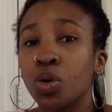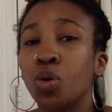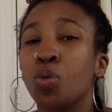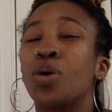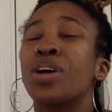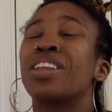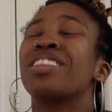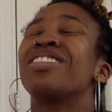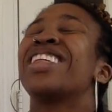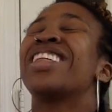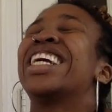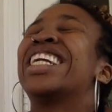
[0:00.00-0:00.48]

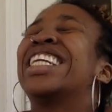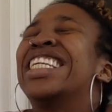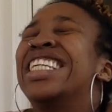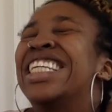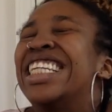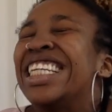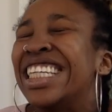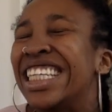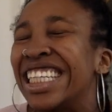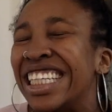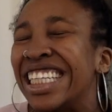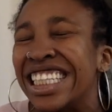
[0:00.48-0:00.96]
what they
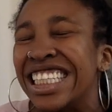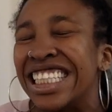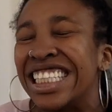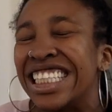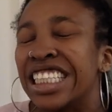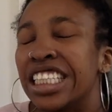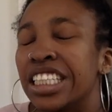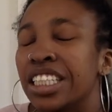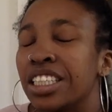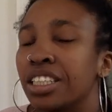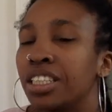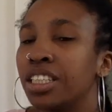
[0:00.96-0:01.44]
need,
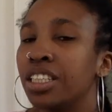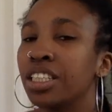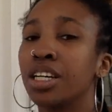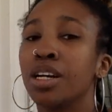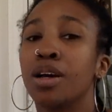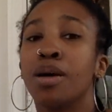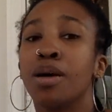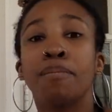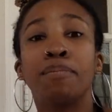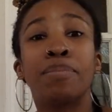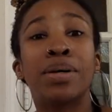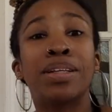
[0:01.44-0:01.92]

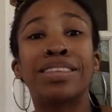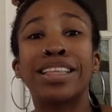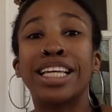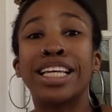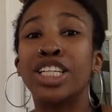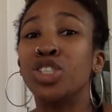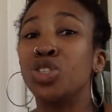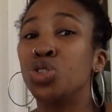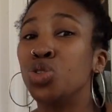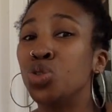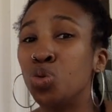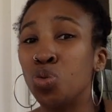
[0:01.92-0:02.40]
but
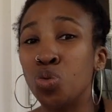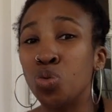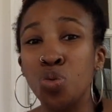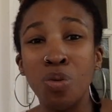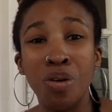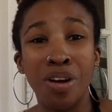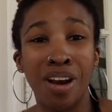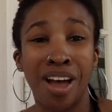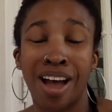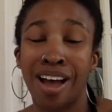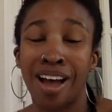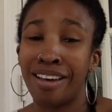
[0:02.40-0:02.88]
they
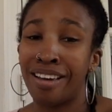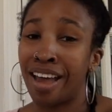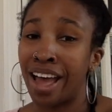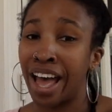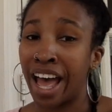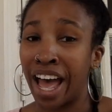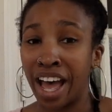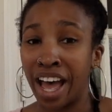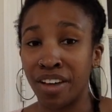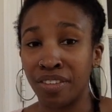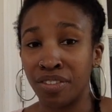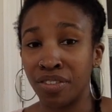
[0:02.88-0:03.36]
do not
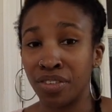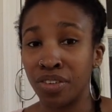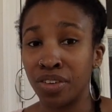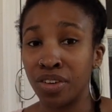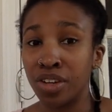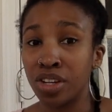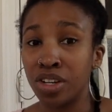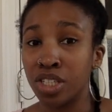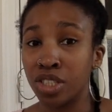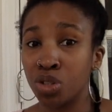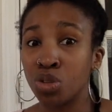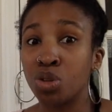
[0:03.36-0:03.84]
have.
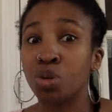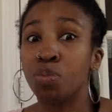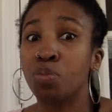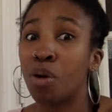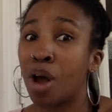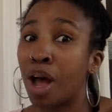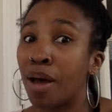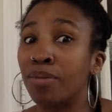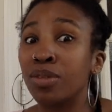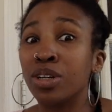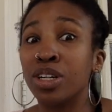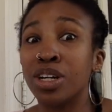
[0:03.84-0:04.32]
So the
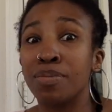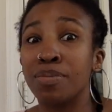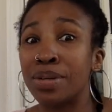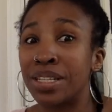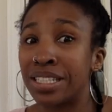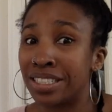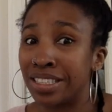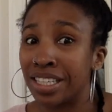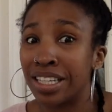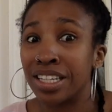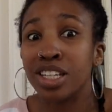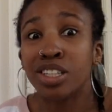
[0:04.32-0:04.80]
problem could be
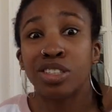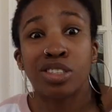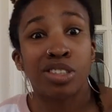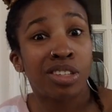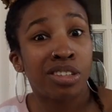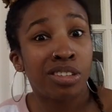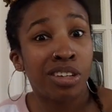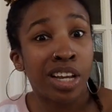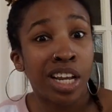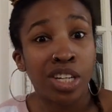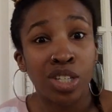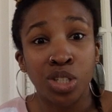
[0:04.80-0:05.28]
seen as
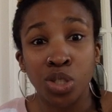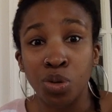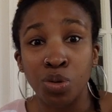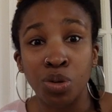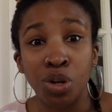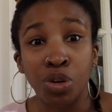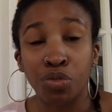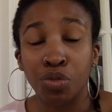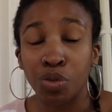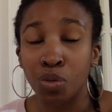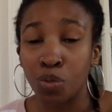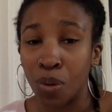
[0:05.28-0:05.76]
in two
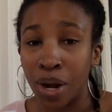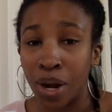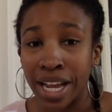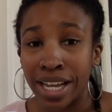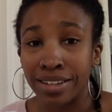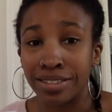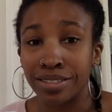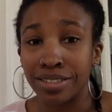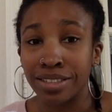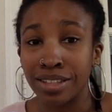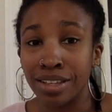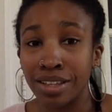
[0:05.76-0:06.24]
different
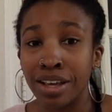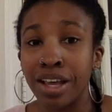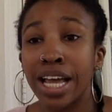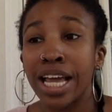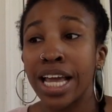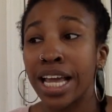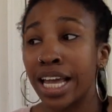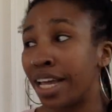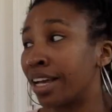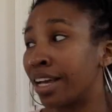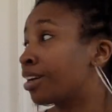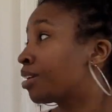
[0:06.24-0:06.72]
ways.
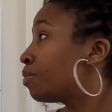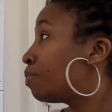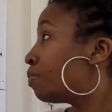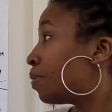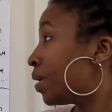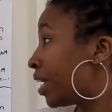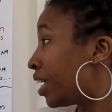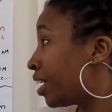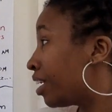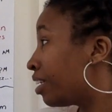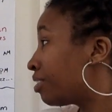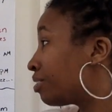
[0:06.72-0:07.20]
It could
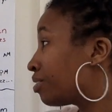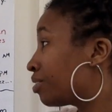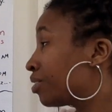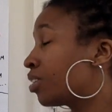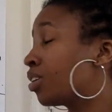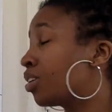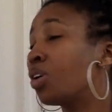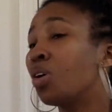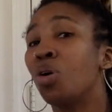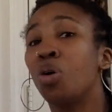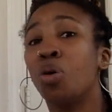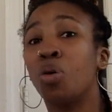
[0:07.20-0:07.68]
be
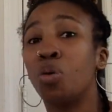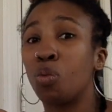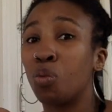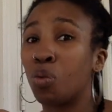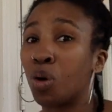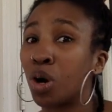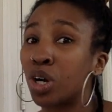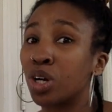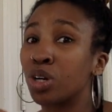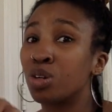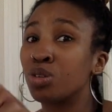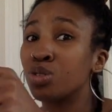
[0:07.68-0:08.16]

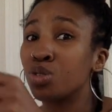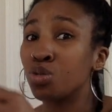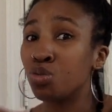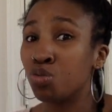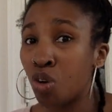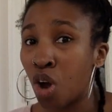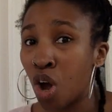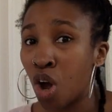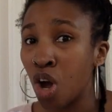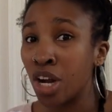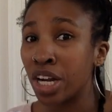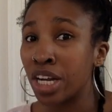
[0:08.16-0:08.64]
what goes
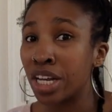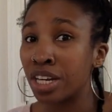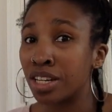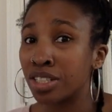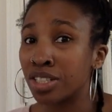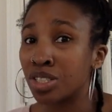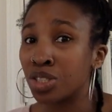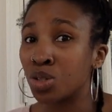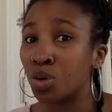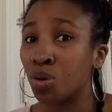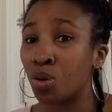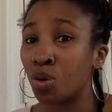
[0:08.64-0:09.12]
wrong in a
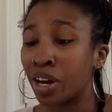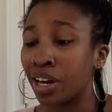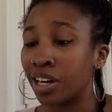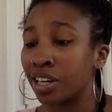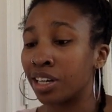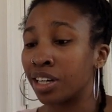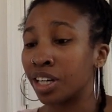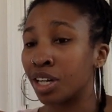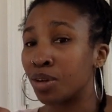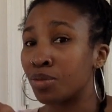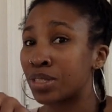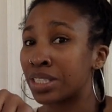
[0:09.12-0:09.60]

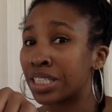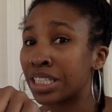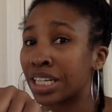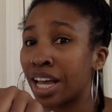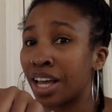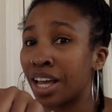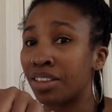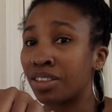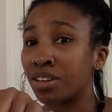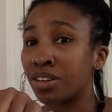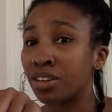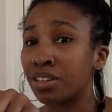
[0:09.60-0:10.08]
story. It was
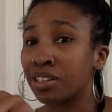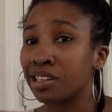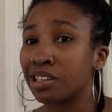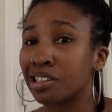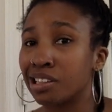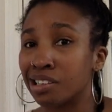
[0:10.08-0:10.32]
together,